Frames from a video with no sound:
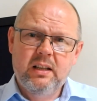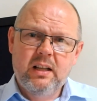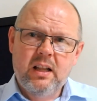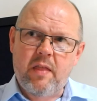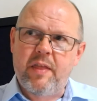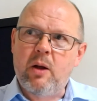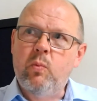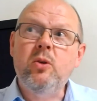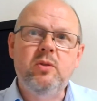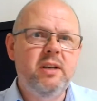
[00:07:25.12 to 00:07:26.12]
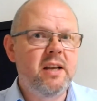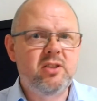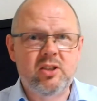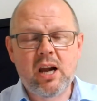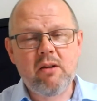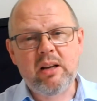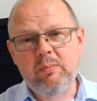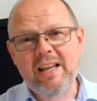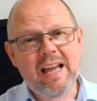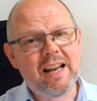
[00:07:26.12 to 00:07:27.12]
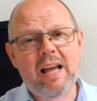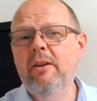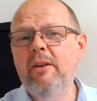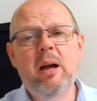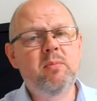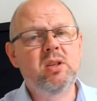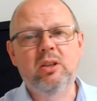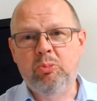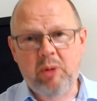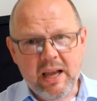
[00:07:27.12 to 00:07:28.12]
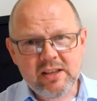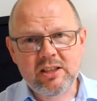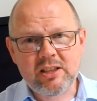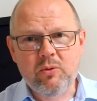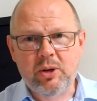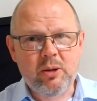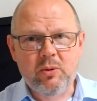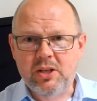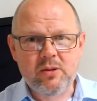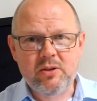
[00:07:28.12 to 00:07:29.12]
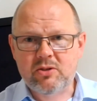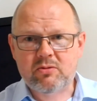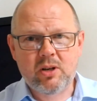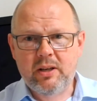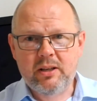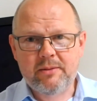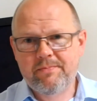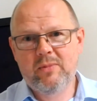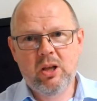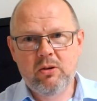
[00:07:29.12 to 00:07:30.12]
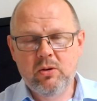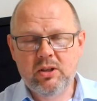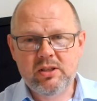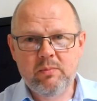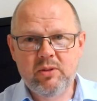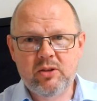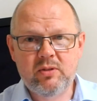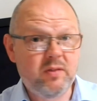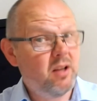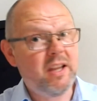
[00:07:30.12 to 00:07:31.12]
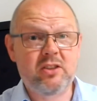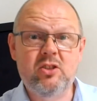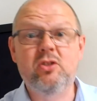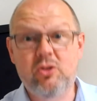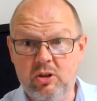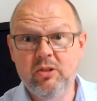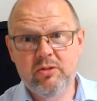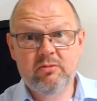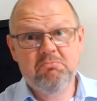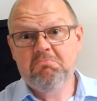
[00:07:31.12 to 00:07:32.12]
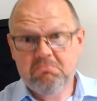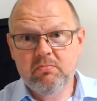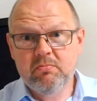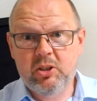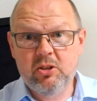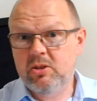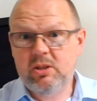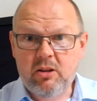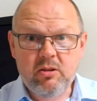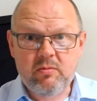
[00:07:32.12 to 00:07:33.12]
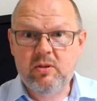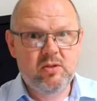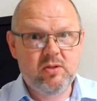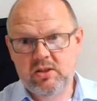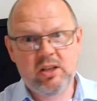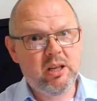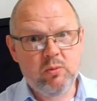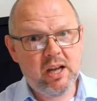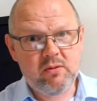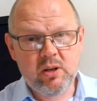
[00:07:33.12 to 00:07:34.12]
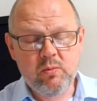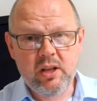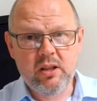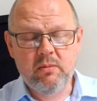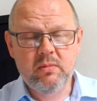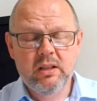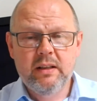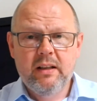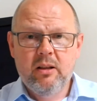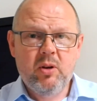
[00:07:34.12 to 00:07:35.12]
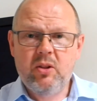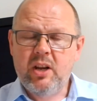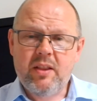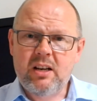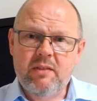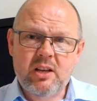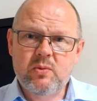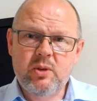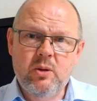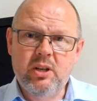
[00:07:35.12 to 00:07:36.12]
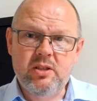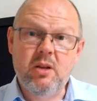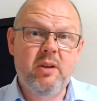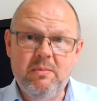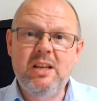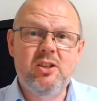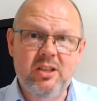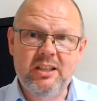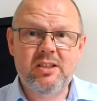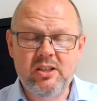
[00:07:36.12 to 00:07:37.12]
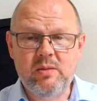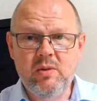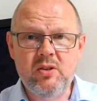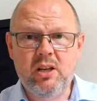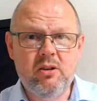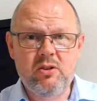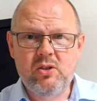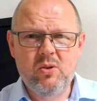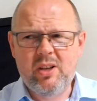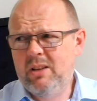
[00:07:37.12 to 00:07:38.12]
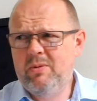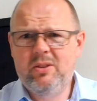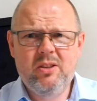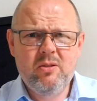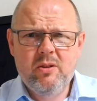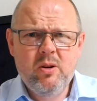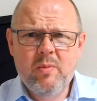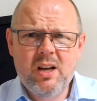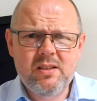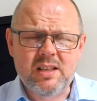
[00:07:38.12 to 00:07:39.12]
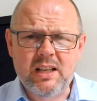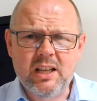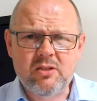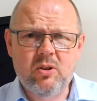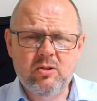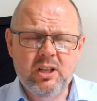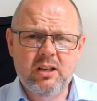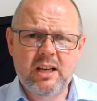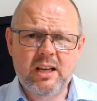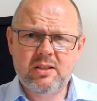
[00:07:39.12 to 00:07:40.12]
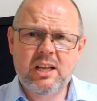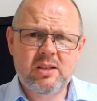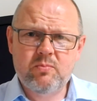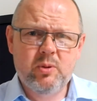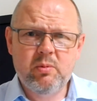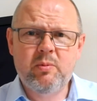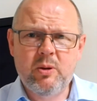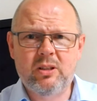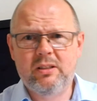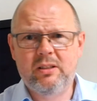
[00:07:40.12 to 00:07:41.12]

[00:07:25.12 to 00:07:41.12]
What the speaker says: they won't necessarily be at their absolute best if what you want to do is throw in a low quality MP3 file. That's just the truth, because there's certainly more headroom in them. But on the other hand, if that's what you want to do and it means you're listening to music and you're enjoying it, well, who am I to say that's wrong? That's probably what